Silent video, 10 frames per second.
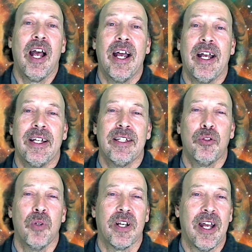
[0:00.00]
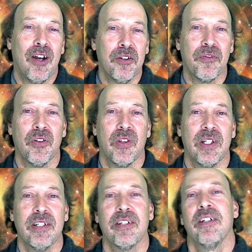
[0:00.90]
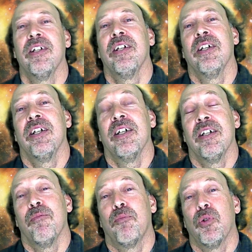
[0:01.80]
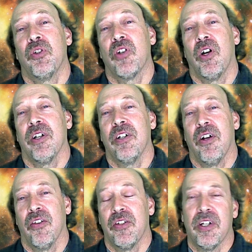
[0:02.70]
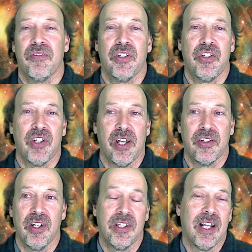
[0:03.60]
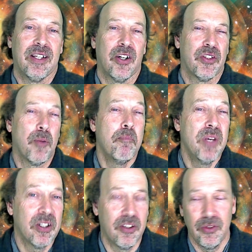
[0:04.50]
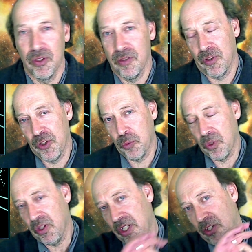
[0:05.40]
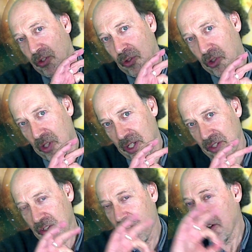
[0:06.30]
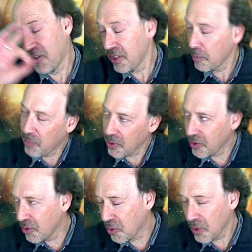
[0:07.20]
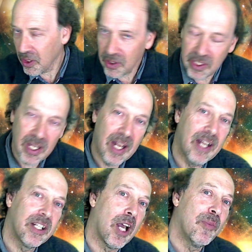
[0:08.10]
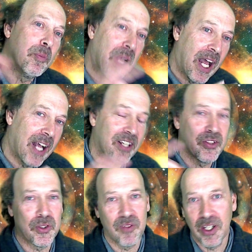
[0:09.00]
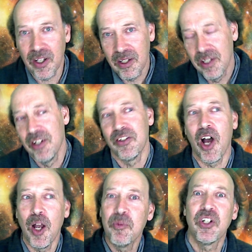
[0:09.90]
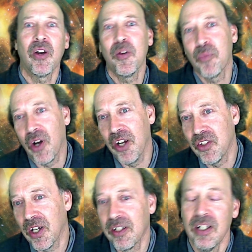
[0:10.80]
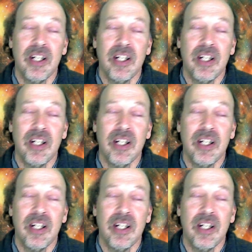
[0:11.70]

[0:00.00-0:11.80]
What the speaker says: And to account for this, Broussard and others have suggested that there's a mirror universe where these neutrons are disappearing too quickly and coming back. It's sort of like a time-sharing project.